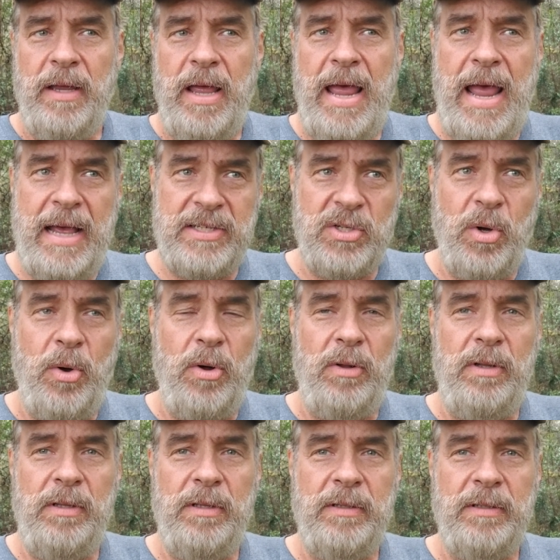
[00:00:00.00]

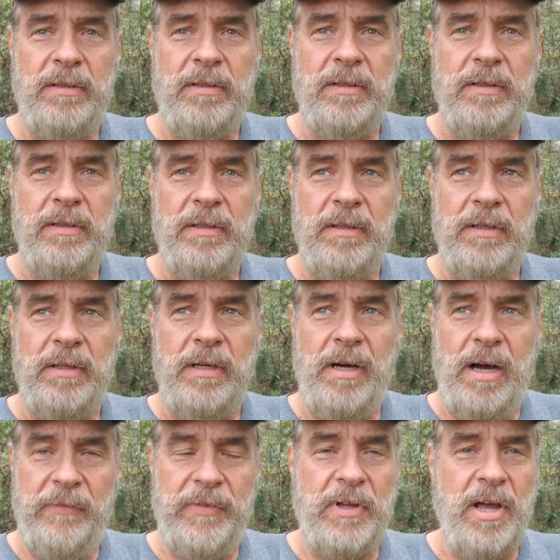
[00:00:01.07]
asshole
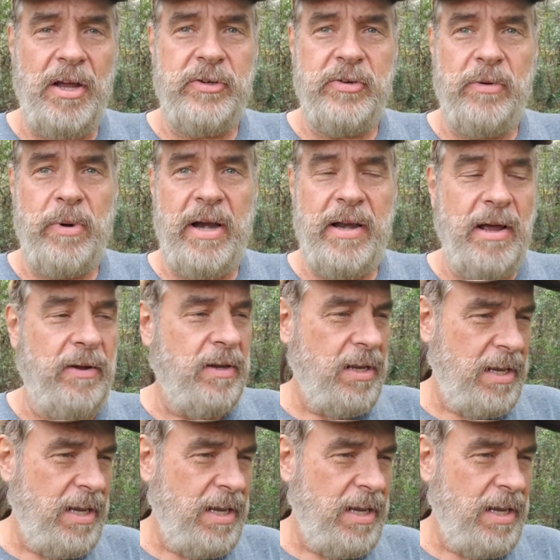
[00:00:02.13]
of the country right now.